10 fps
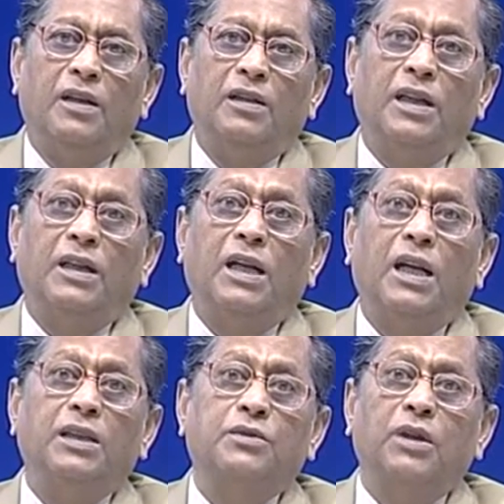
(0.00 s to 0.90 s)
That
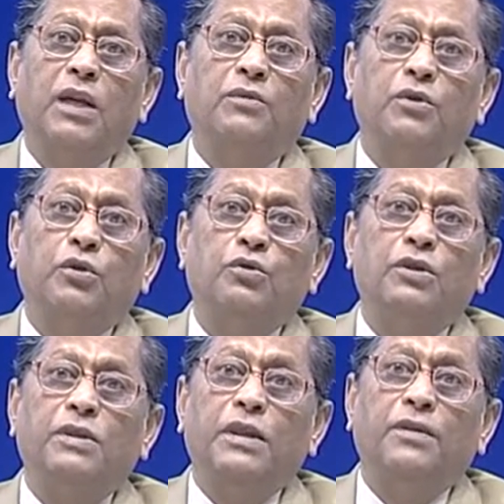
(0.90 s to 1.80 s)
glass will have to go to
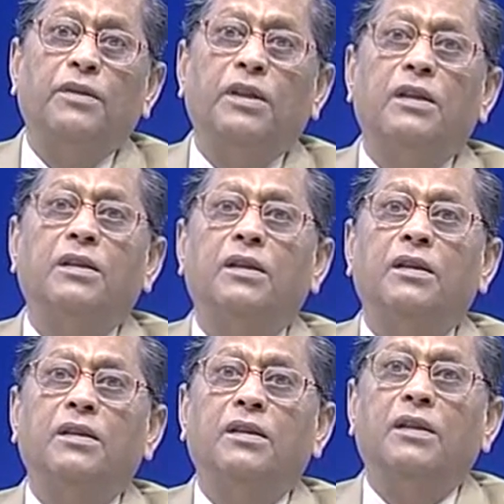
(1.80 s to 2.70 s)
several
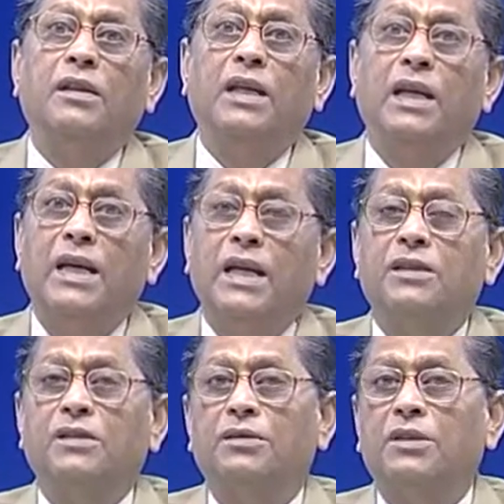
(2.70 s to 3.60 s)

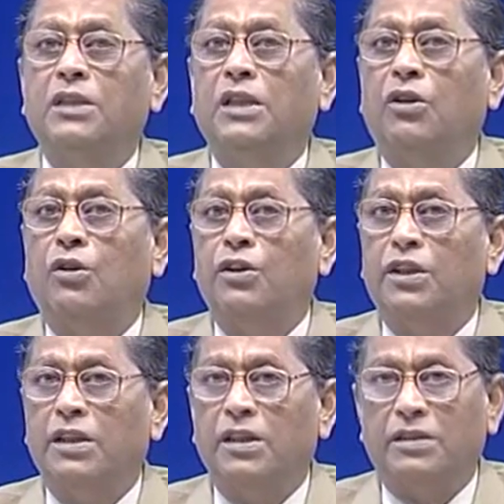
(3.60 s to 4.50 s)
layers of steel
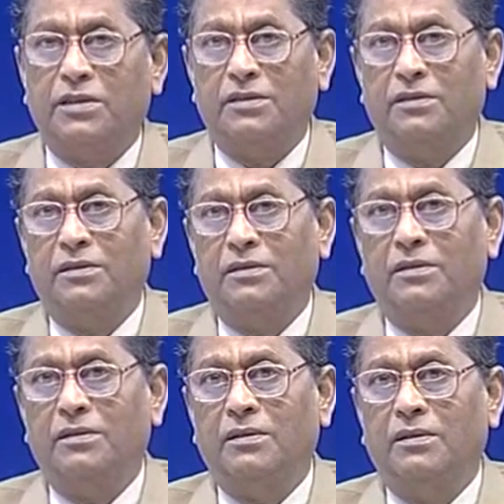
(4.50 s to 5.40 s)
containers.
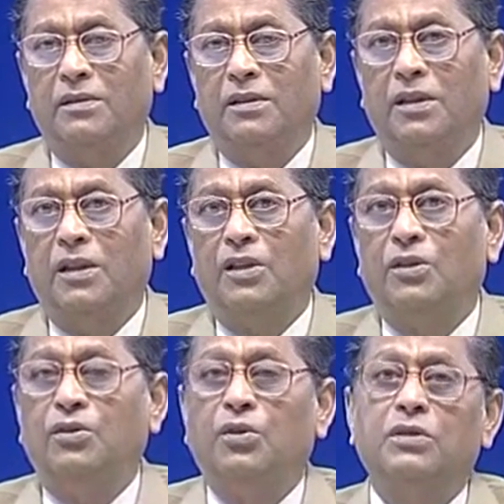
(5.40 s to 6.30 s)

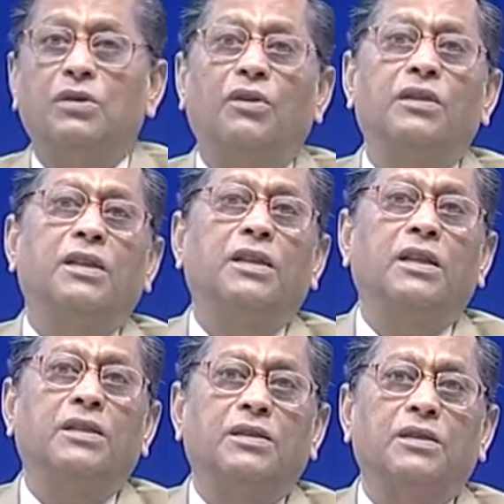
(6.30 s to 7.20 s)
Those
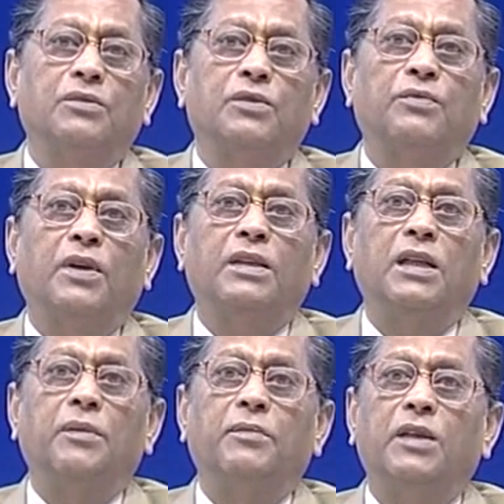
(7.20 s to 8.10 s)
containers would
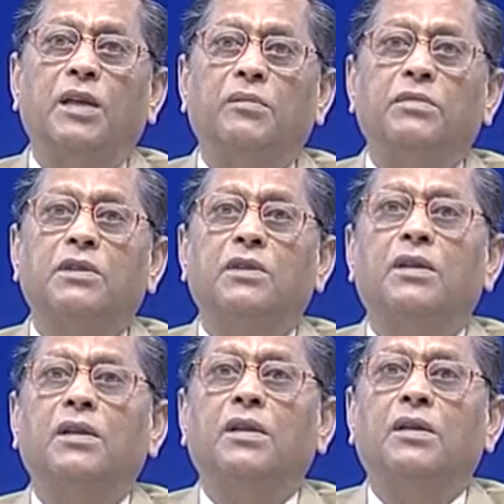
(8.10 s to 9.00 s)
finally be dumped
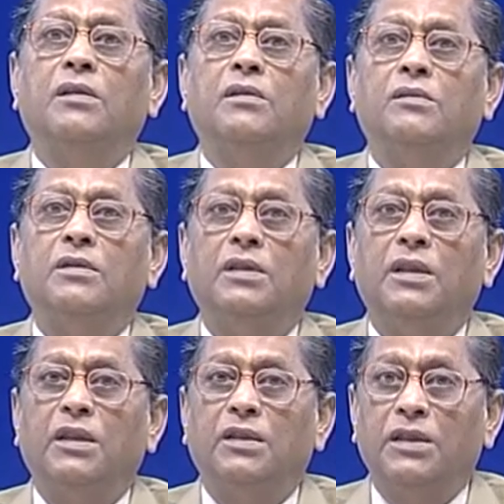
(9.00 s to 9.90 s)

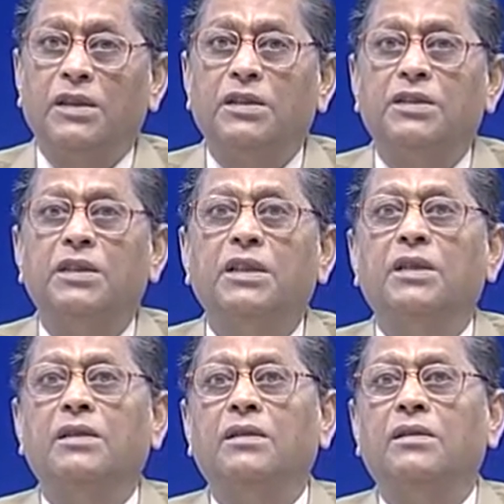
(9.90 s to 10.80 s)
in the sea
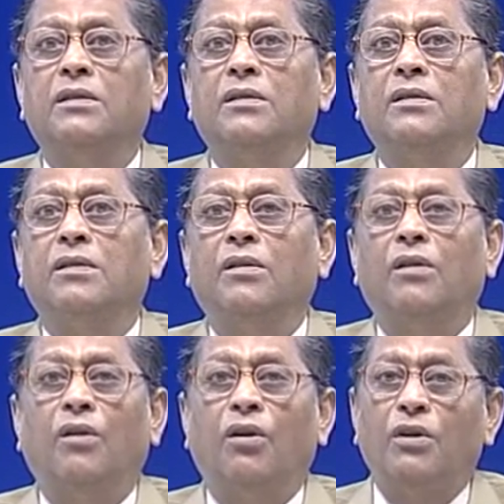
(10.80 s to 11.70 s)

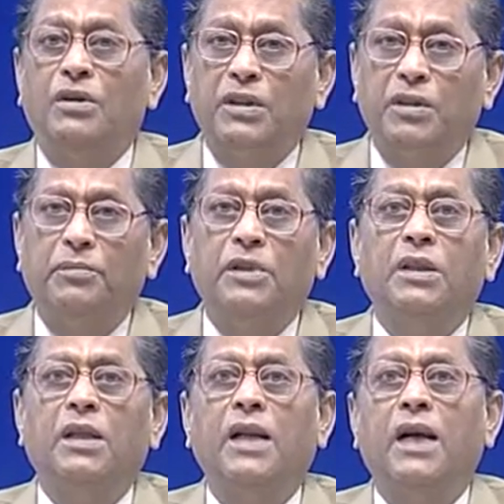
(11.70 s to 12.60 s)
or deep in
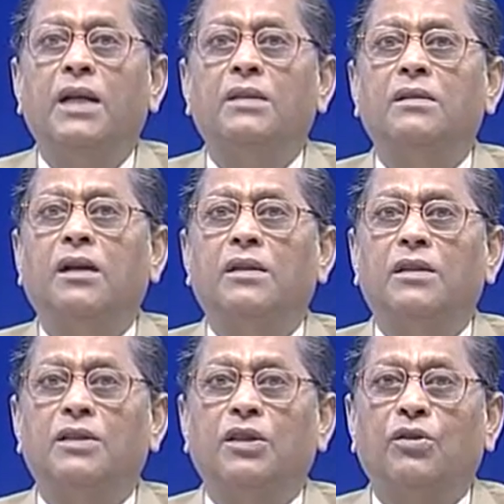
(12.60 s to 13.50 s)
the land
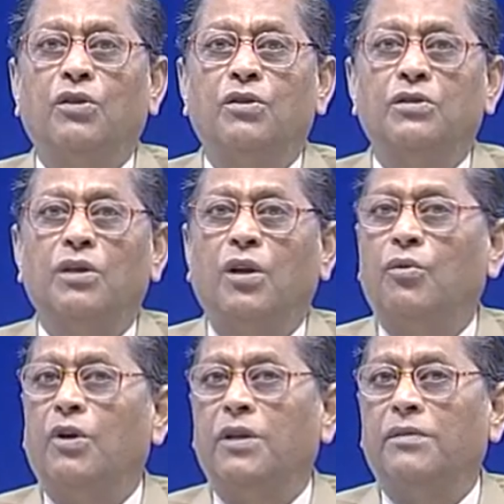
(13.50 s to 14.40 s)
under the rocks or
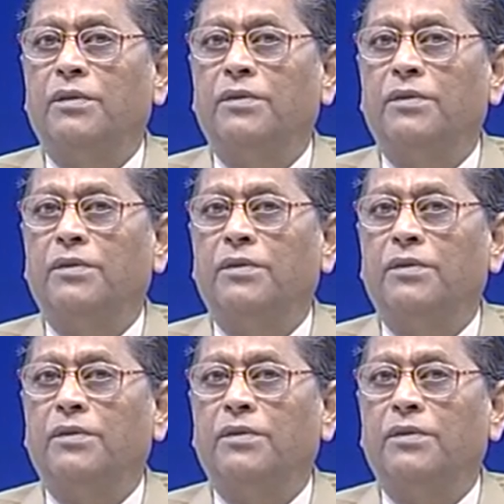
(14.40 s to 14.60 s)
whatever.